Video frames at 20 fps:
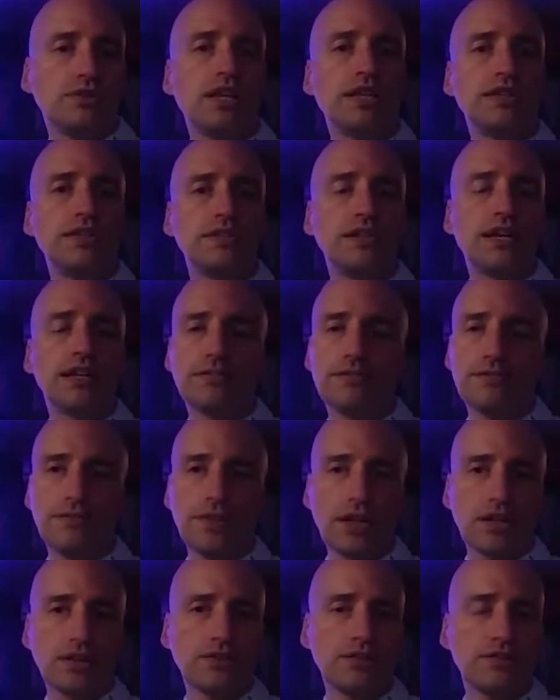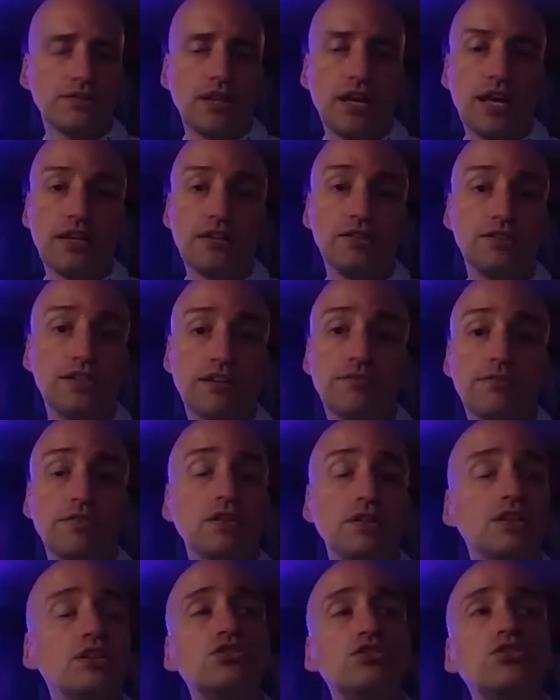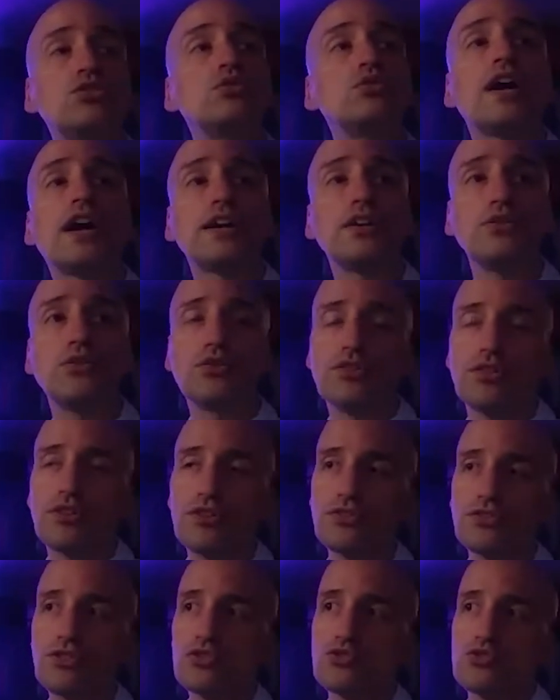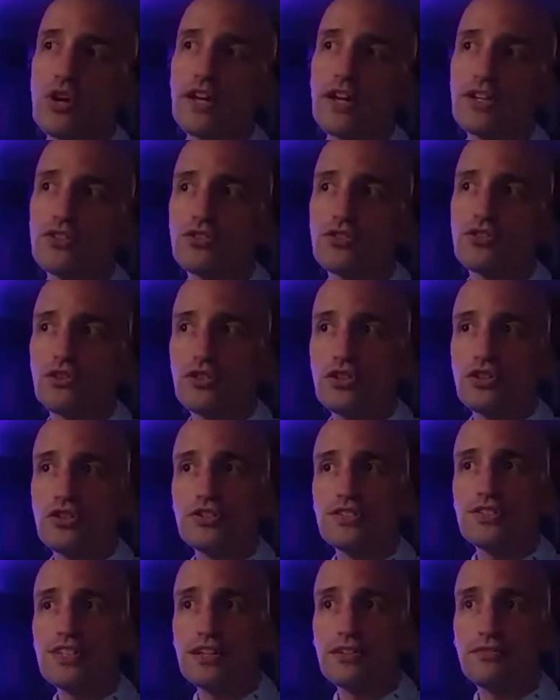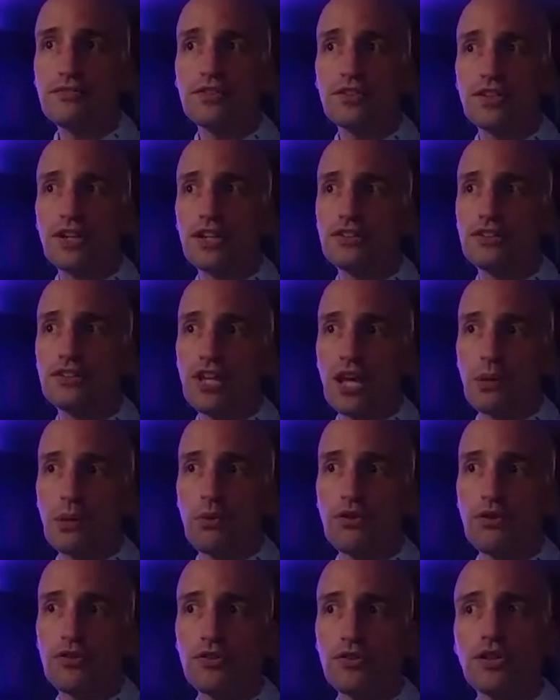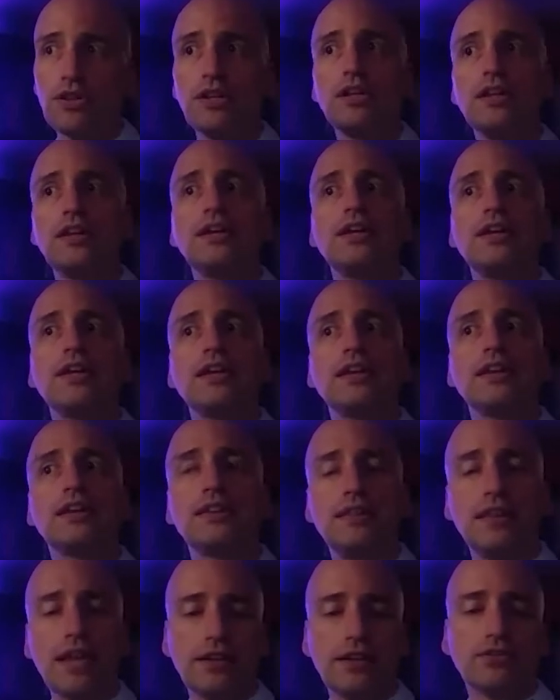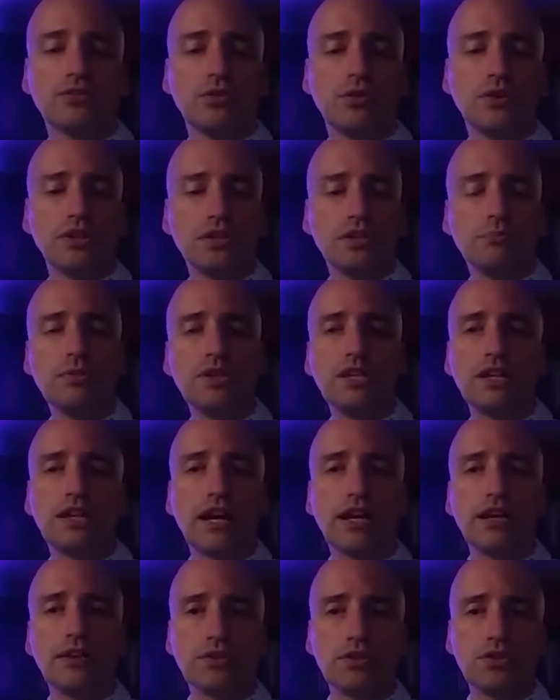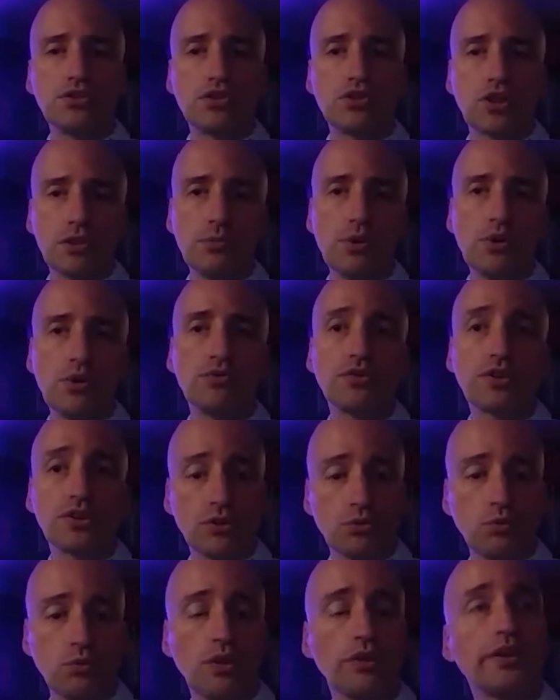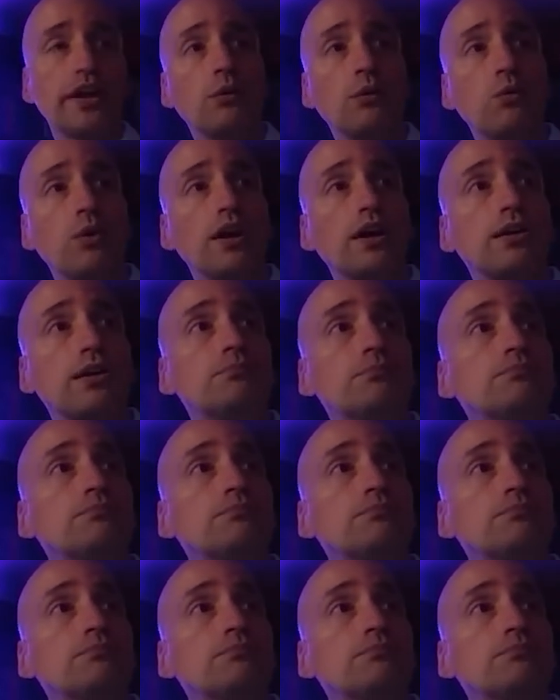It's not a fix, and definitely do not use this to try and turn your divs into tables. That's going to be kind of a jerk move because it will not work.